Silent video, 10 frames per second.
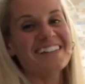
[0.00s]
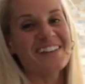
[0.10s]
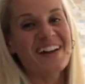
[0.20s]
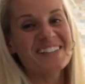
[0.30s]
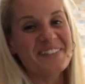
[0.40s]

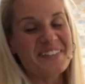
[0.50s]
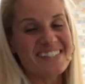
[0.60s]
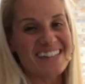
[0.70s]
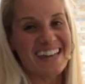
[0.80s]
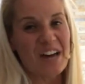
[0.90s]
Okay, so
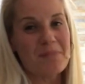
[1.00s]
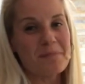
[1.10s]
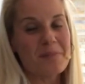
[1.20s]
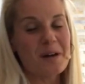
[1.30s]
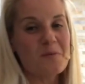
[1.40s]
as you can see,
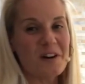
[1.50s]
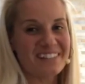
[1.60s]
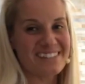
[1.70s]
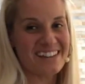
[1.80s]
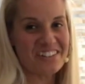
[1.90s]
I'm at my
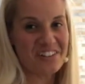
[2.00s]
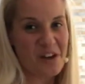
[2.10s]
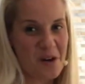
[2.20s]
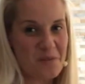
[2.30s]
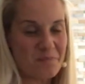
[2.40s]

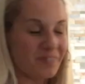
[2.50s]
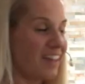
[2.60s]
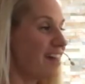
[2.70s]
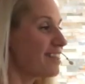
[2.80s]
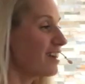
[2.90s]
workstation at
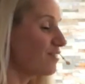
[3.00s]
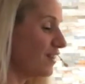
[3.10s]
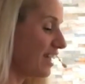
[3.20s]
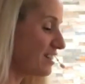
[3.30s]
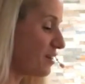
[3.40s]
home.
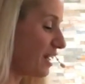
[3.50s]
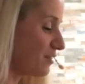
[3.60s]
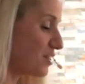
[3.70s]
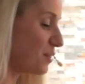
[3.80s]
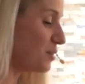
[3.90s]
Thankfully, I
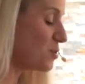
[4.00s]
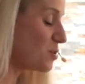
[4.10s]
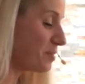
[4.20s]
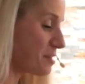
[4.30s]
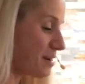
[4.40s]
don't have to do
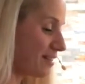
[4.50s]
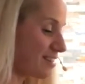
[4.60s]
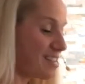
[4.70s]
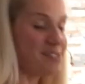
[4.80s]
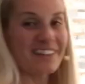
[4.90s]
enormous
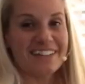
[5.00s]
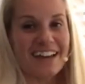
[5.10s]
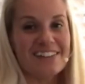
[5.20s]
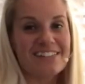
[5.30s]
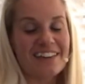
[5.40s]
amounts here
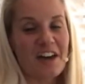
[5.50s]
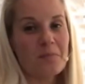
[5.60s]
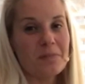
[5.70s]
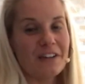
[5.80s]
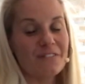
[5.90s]
at the
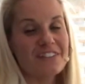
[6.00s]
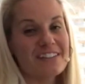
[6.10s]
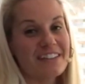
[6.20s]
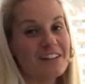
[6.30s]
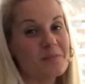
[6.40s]
desk, being
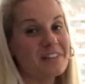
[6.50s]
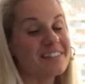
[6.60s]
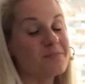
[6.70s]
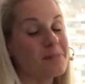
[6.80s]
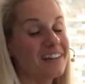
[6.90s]
a
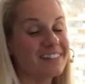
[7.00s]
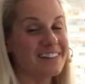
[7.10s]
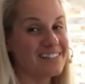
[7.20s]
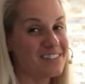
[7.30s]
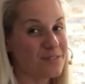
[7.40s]
physiotherapist and
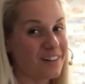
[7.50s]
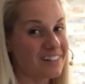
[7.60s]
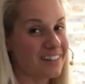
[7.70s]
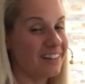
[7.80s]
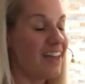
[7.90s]
Pilates
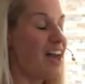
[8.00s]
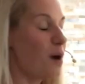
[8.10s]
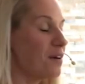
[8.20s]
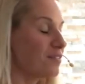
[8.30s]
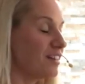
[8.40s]
instructor.
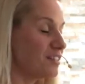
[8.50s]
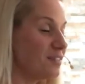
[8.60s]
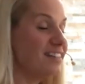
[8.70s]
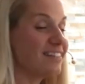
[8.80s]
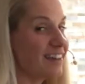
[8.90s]
However,
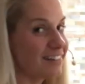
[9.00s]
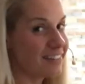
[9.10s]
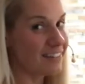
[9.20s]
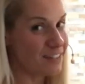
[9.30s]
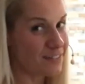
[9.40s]
I do need
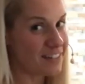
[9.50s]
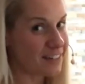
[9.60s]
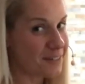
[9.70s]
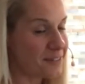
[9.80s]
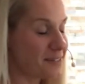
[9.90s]
to edit these
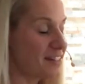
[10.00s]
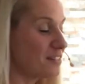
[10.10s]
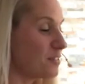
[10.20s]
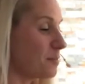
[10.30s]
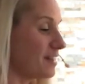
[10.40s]
videos,
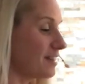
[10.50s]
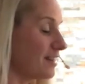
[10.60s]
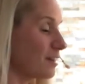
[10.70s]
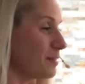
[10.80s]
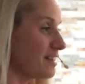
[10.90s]
so I do
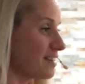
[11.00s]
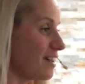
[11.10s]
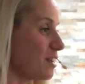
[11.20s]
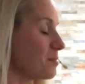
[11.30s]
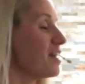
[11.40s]
spend a little
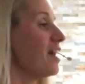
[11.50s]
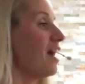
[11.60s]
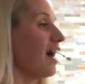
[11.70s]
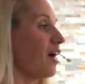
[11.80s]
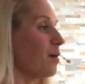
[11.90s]
bit of time